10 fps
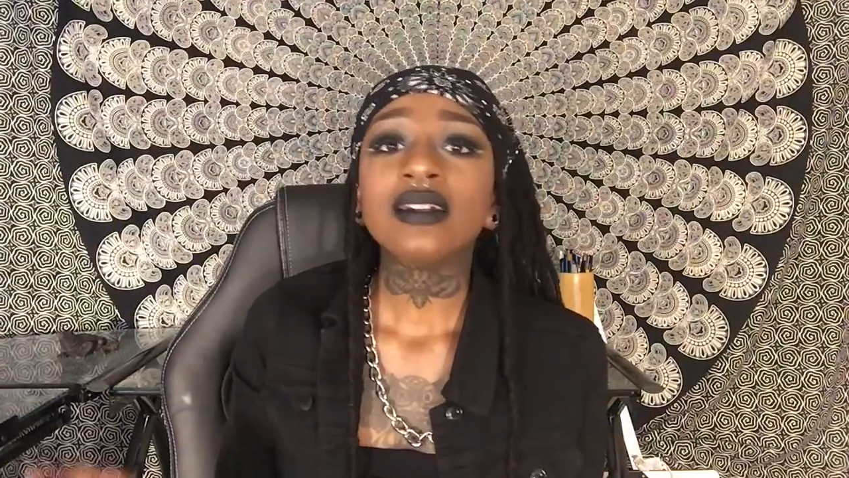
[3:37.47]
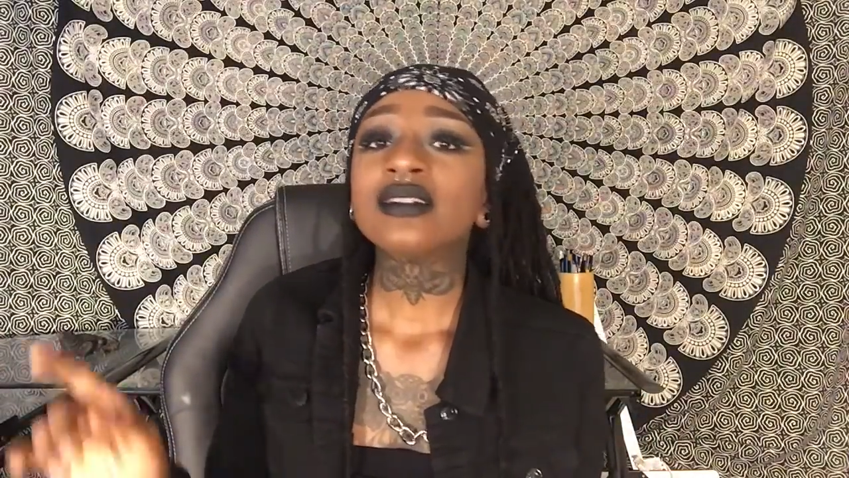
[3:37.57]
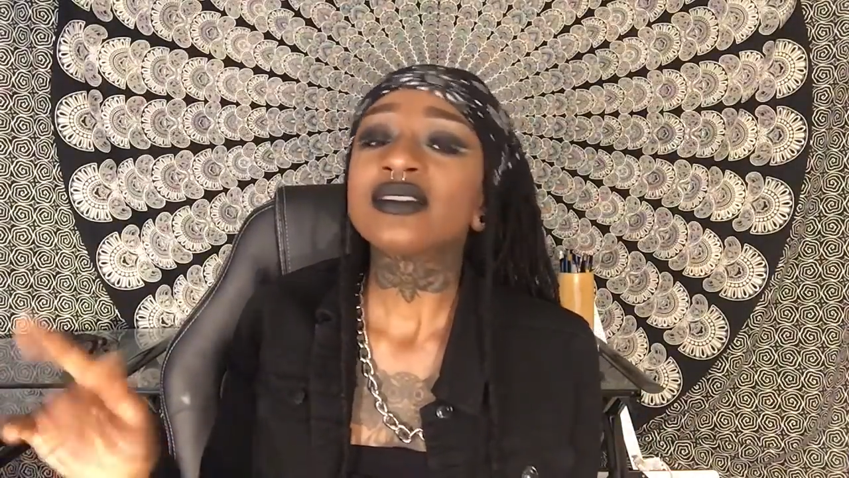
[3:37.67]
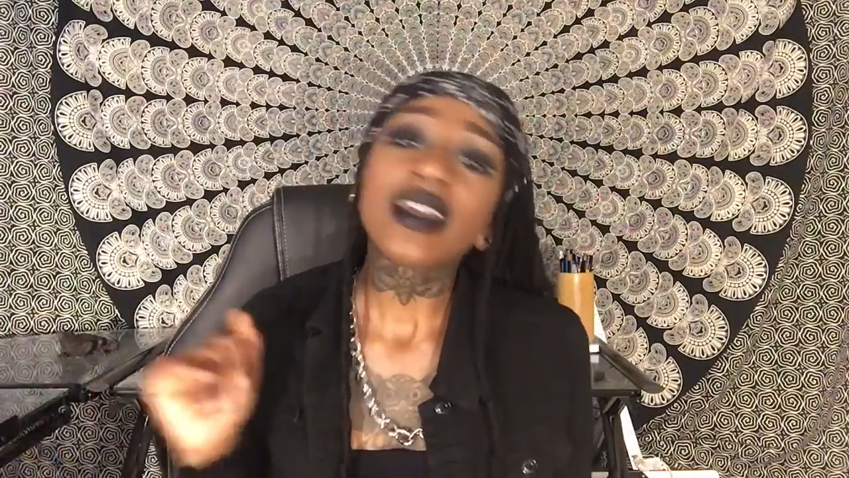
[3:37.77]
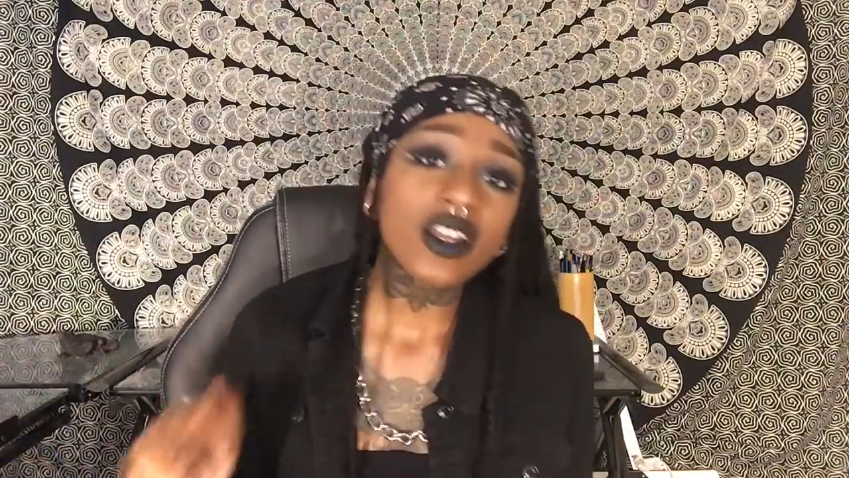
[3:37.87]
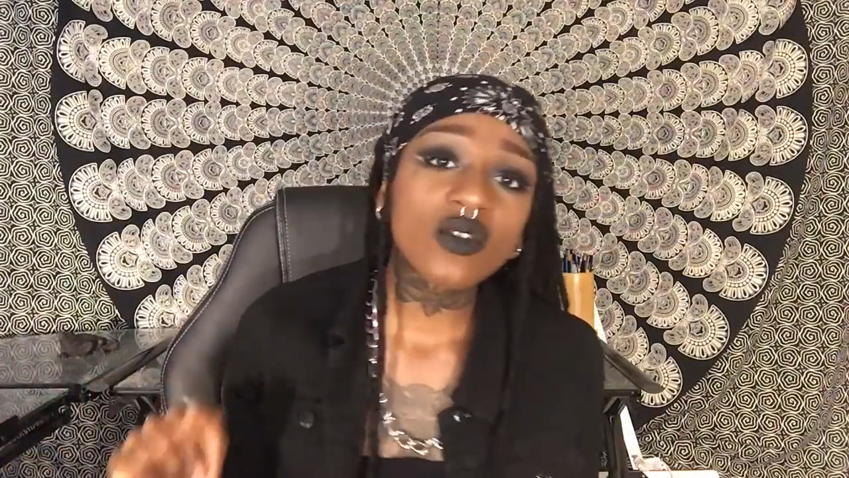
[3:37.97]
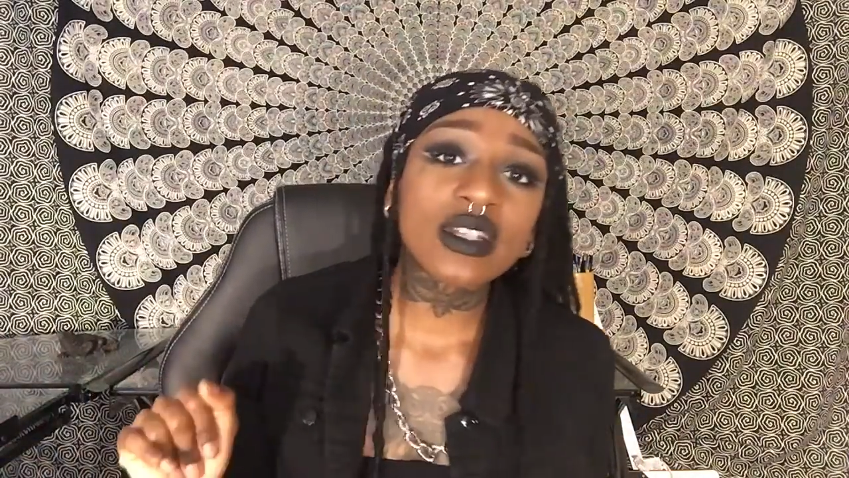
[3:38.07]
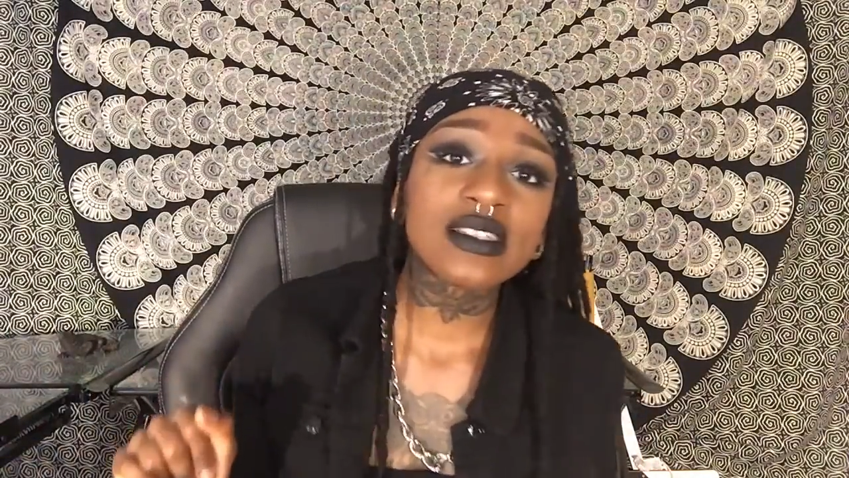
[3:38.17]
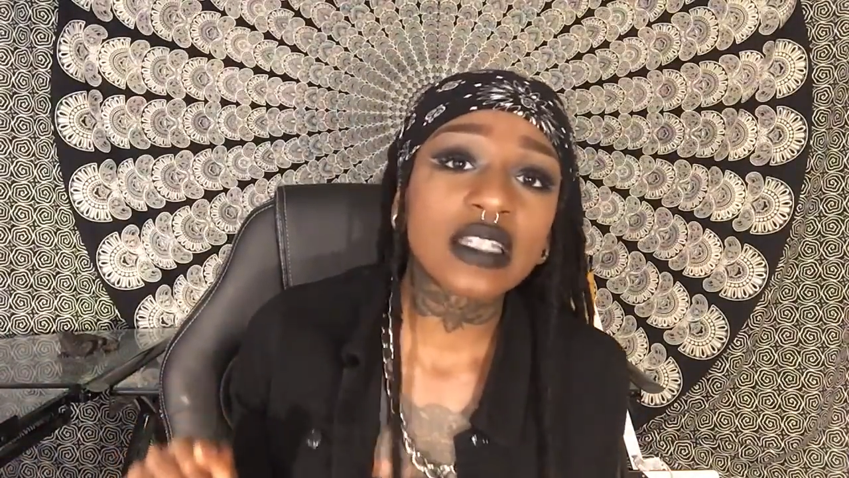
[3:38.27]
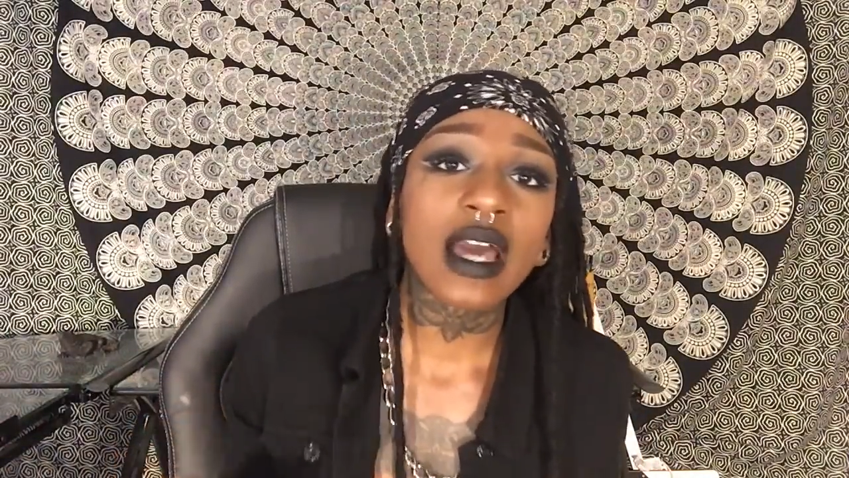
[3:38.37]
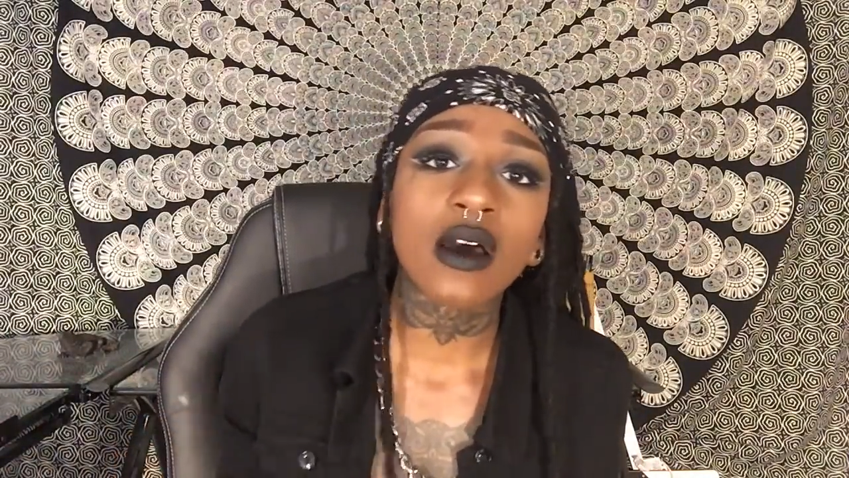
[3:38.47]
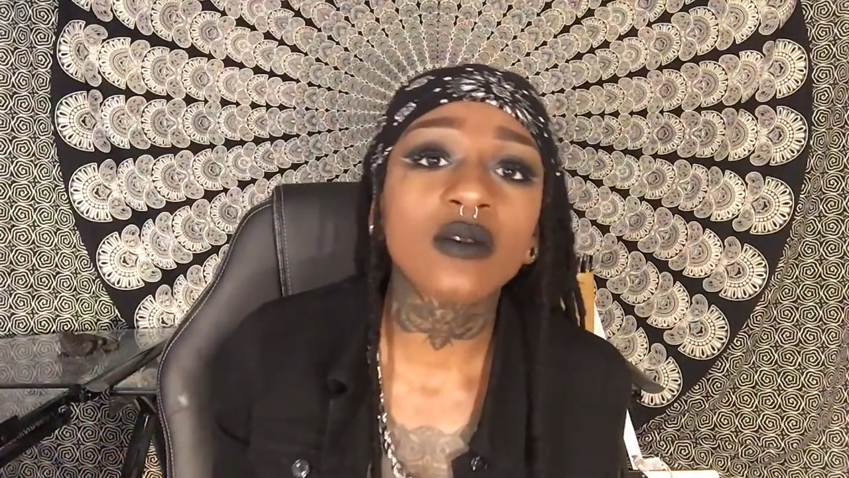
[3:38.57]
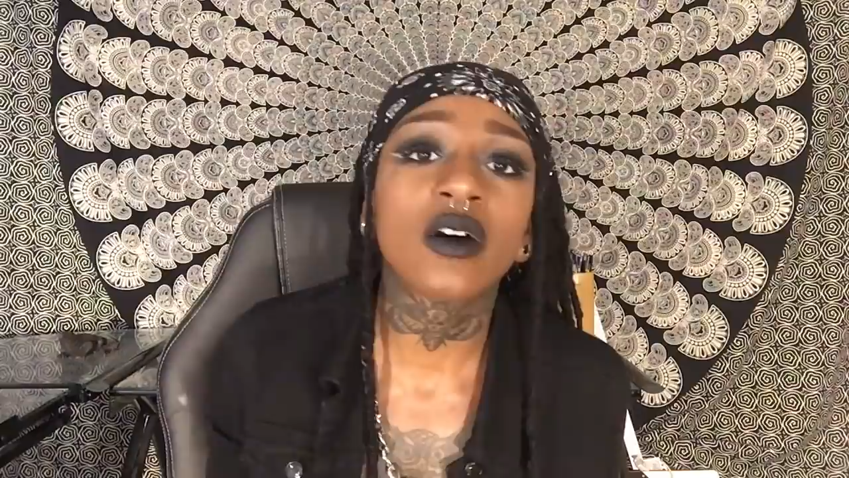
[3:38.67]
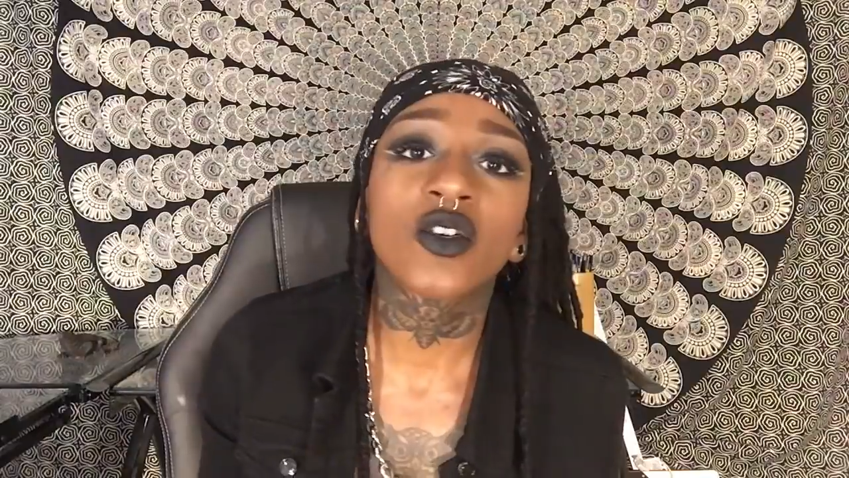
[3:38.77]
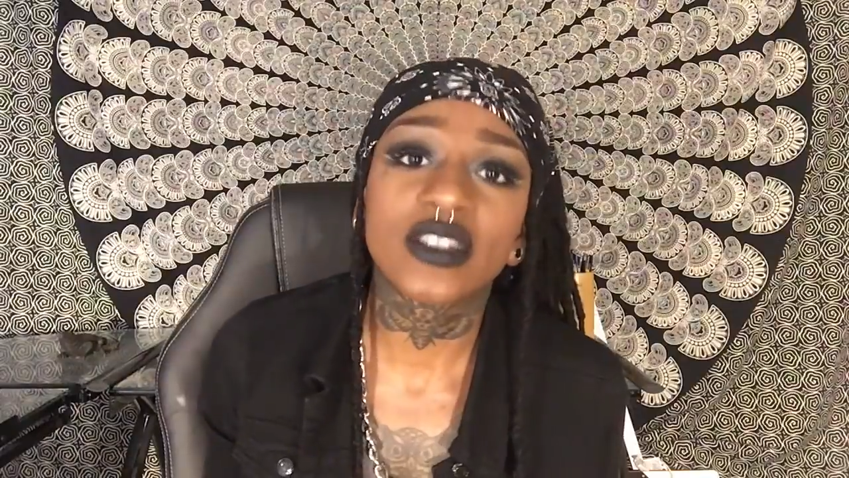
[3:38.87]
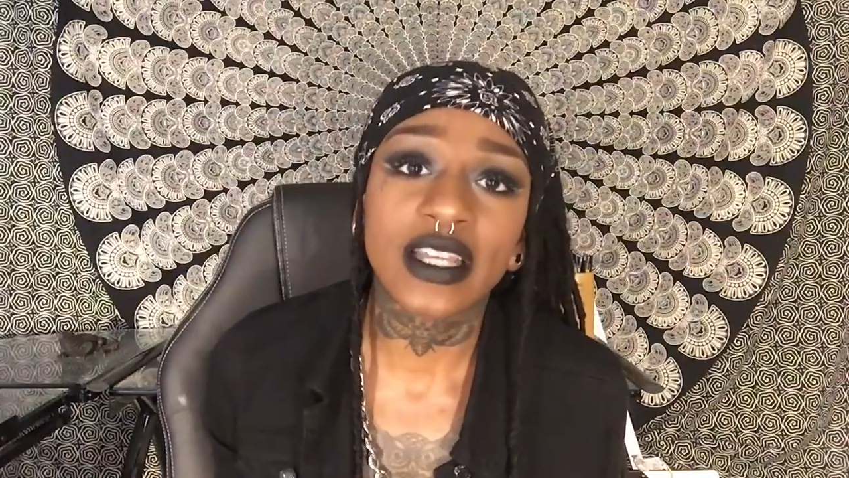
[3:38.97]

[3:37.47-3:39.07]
Second reason I don't fuck with